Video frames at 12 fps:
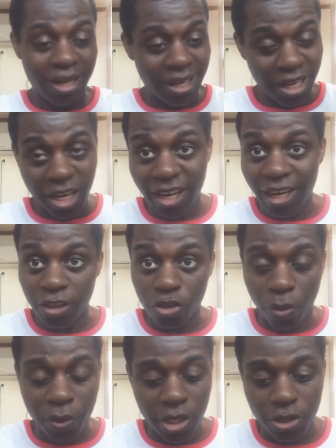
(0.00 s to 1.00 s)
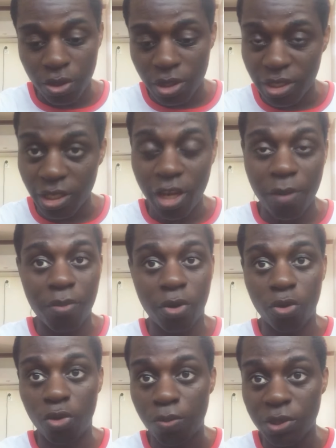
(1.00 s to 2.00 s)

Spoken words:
England coming into this game, group